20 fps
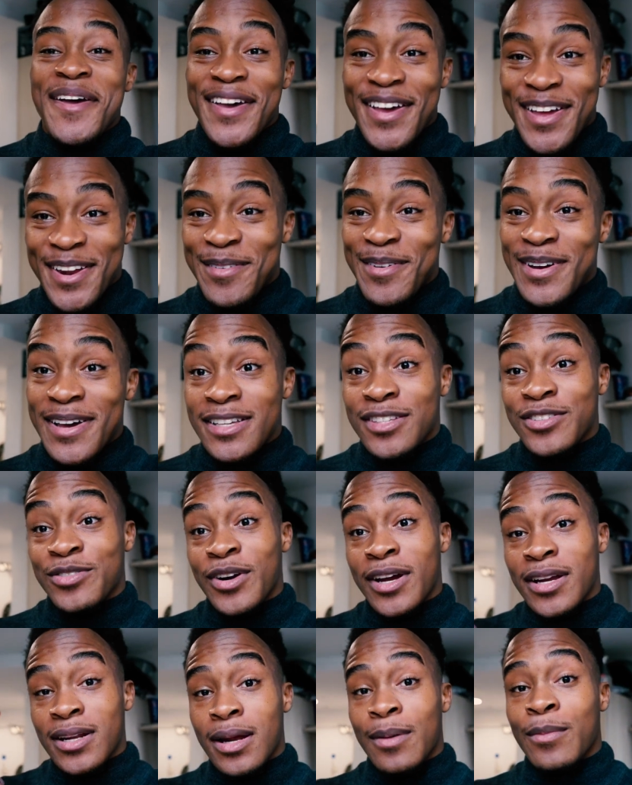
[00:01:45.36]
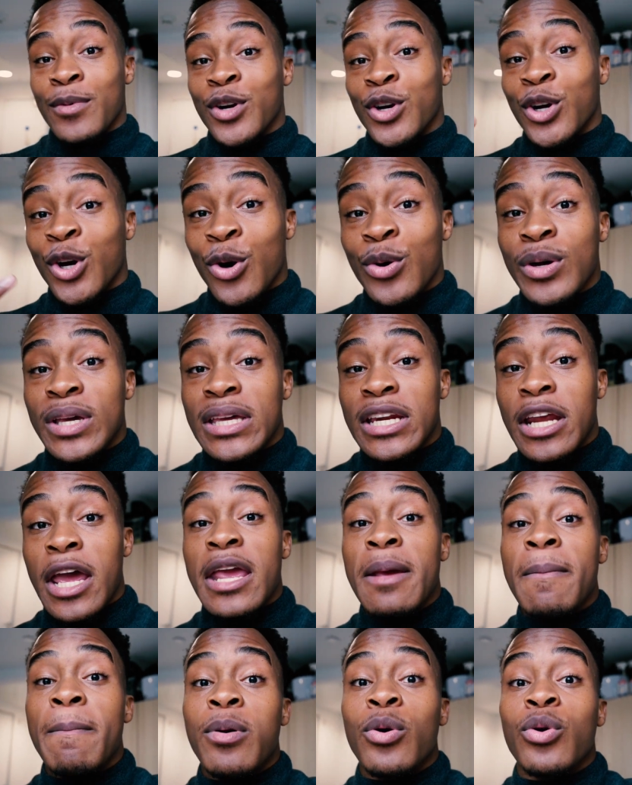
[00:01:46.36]
Anyways, right now I'm gonna go get
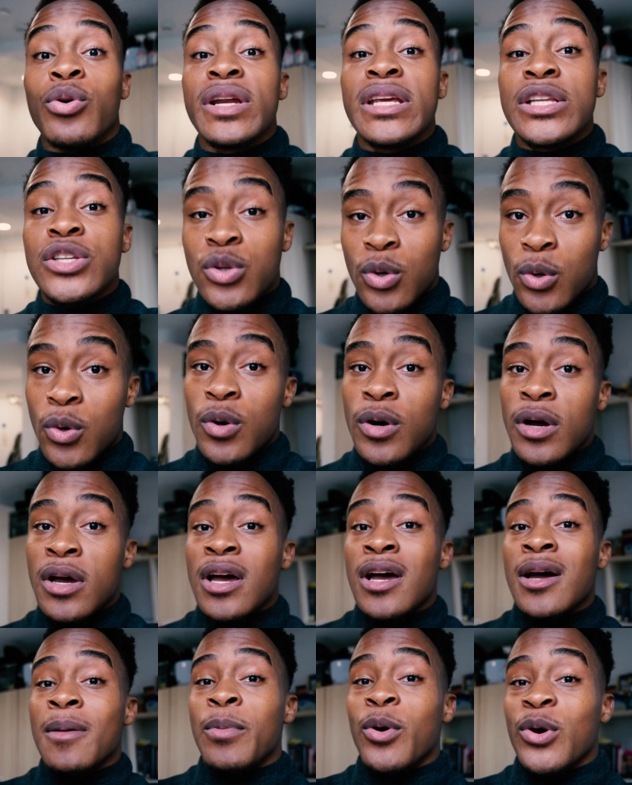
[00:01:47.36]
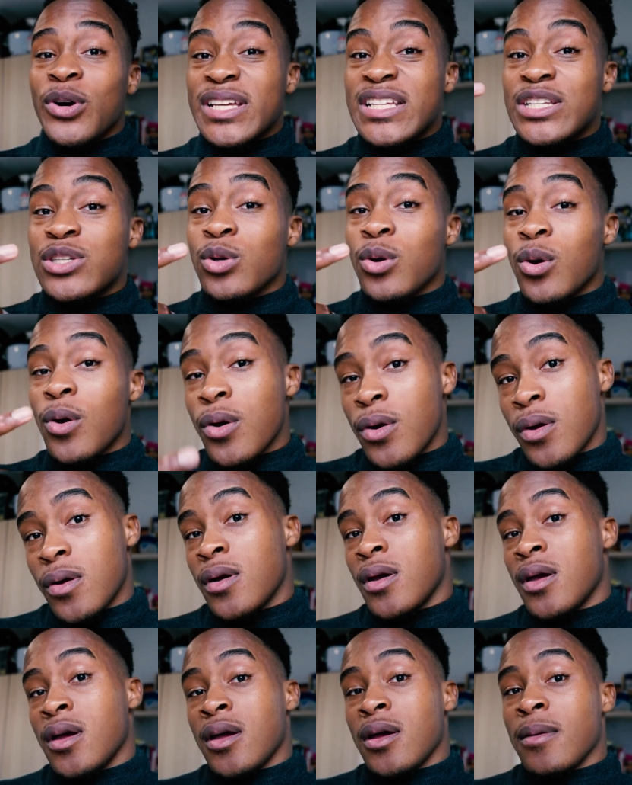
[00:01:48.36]
a burrito. Burrito?
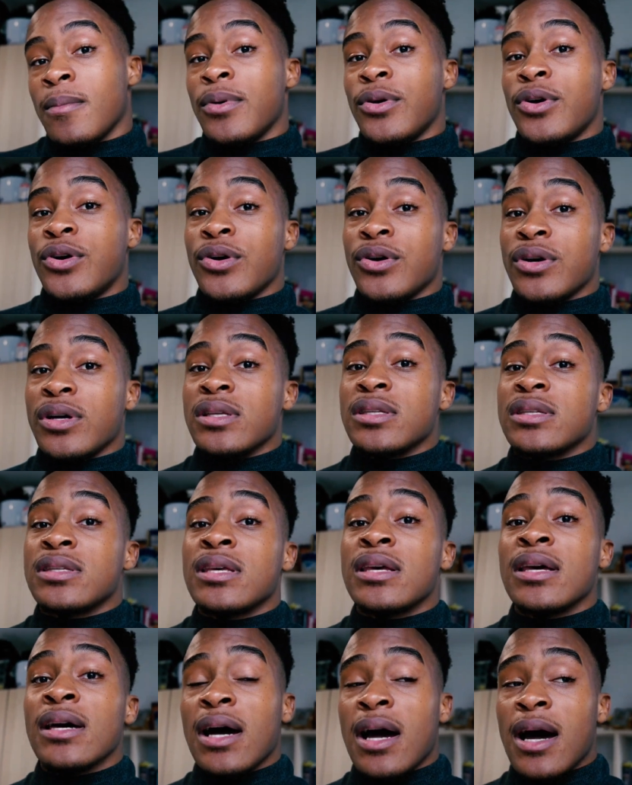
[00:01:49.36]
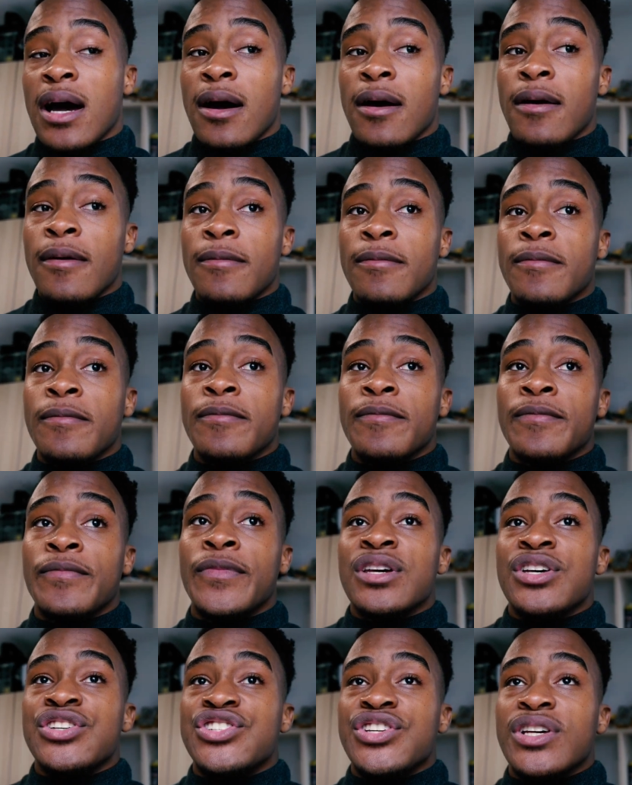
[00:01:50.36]
Because je
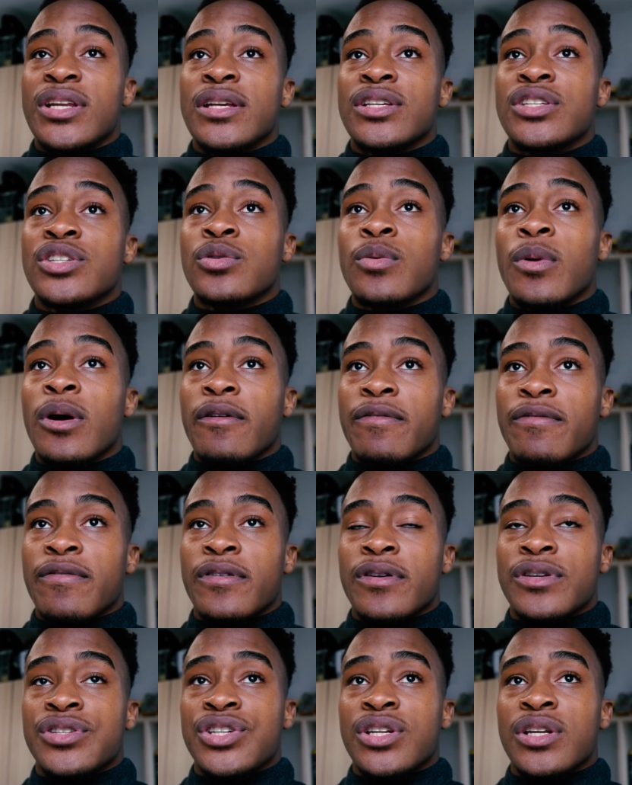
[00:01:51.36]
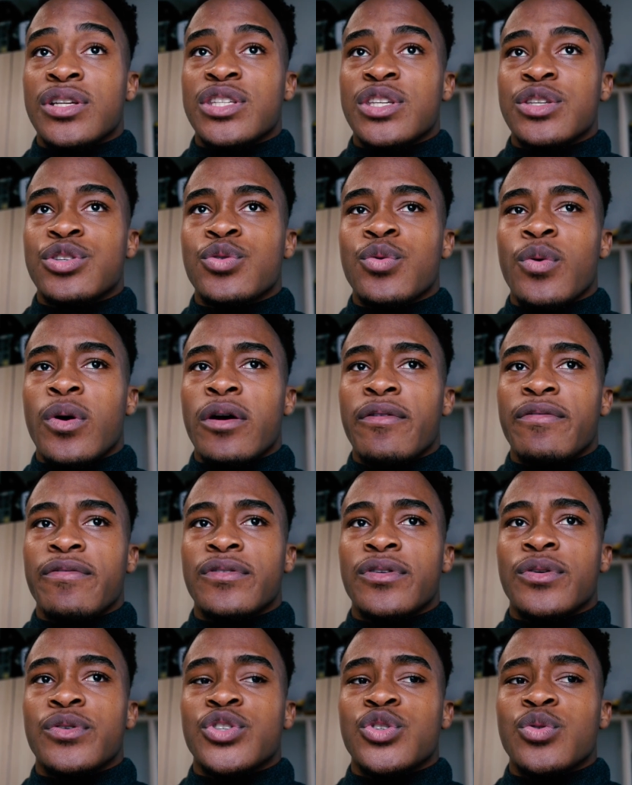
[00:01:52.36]
ne soif. Je ne
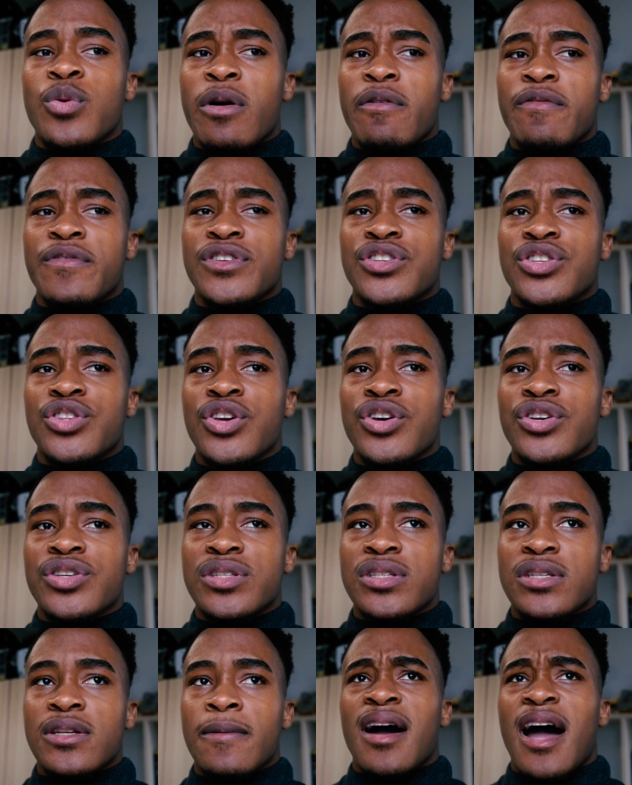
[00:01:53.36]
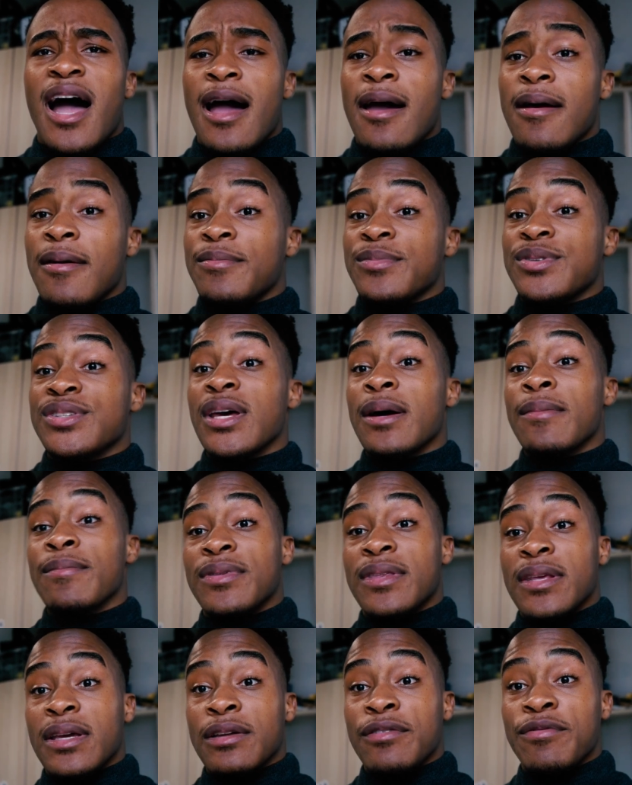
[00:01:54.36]
soif. No, soif is thirsty. I'm
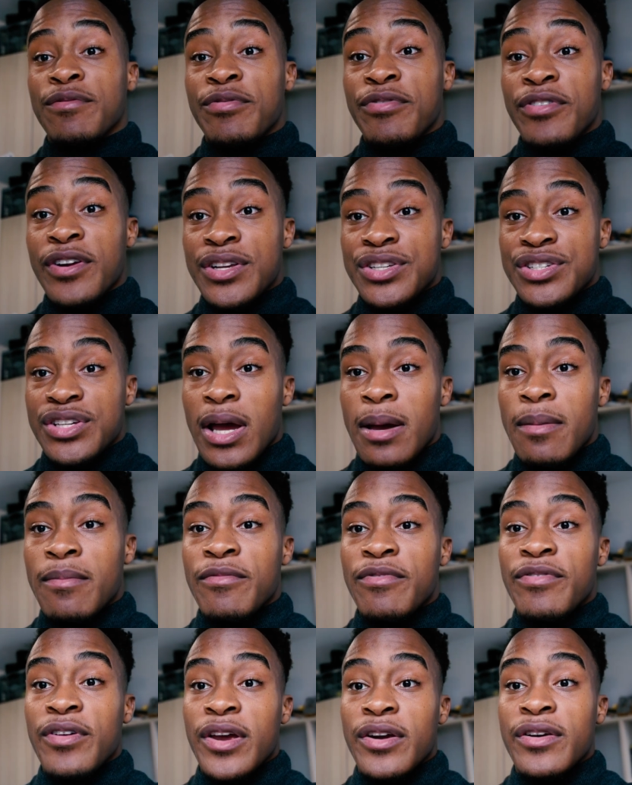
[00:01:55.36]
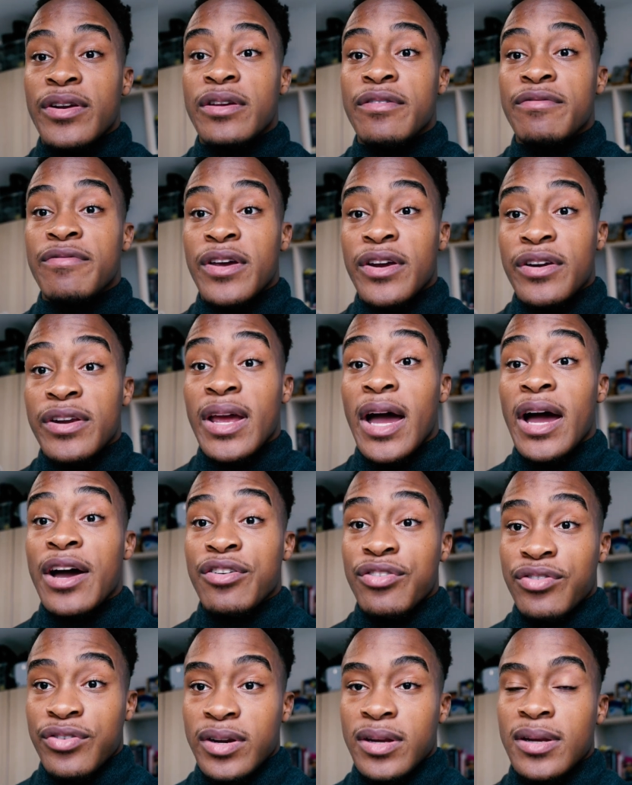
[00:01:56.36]
something in French. I'm very, very
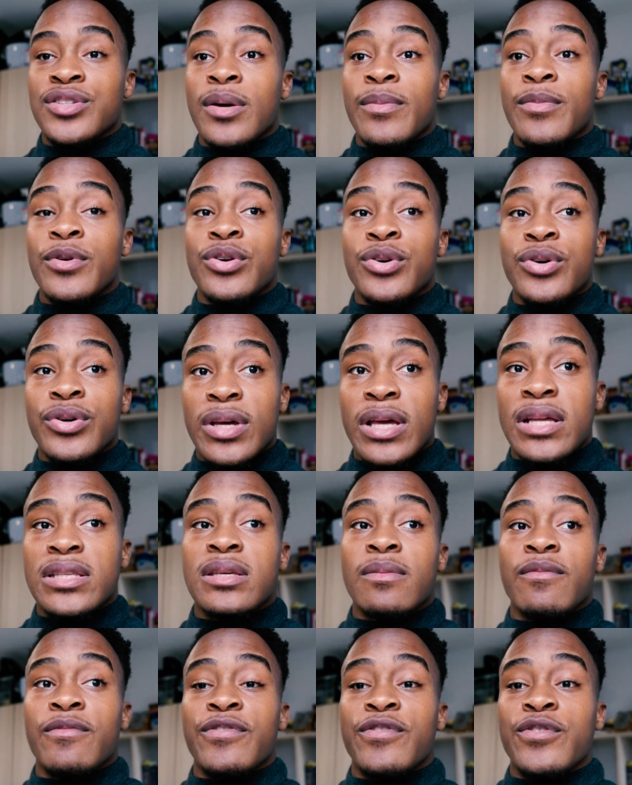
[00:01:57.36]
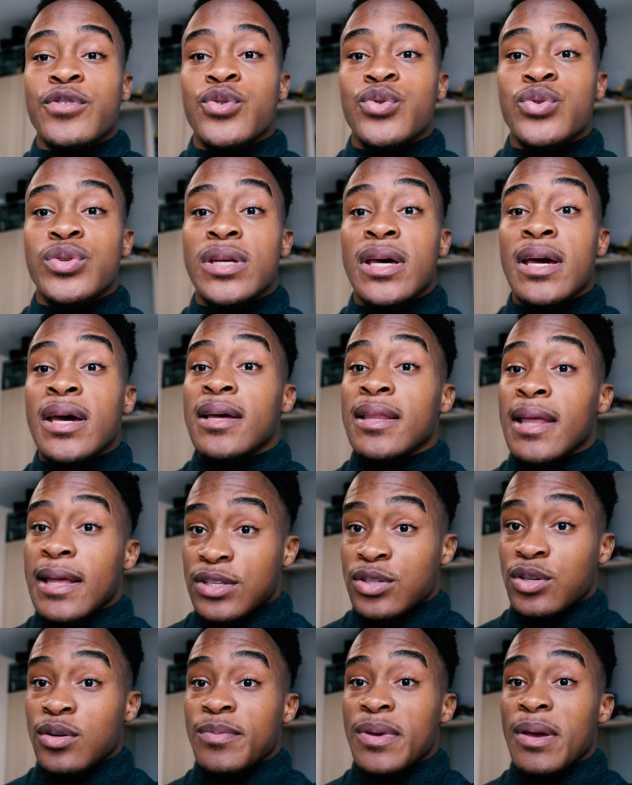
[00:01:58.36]
hungry. So I'm gonna go get some food.
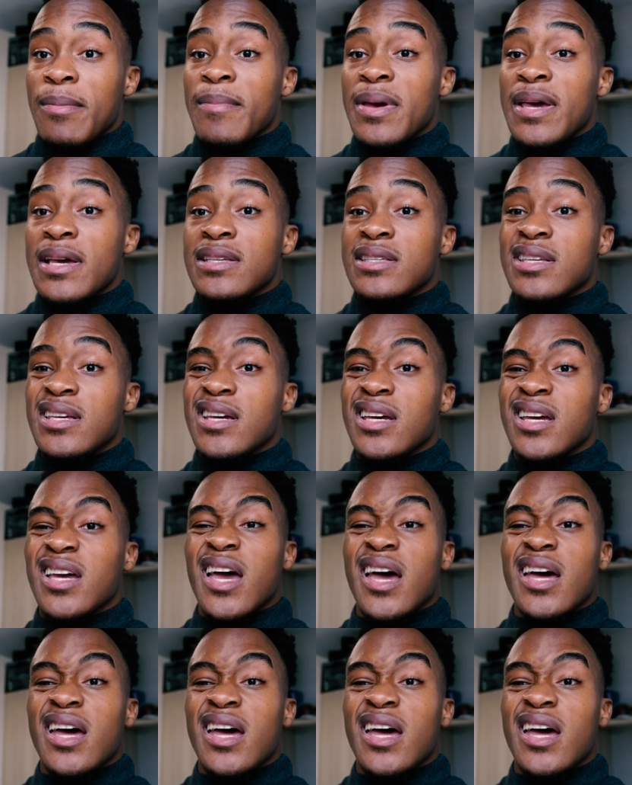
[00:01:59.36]
That's gonna be amazing.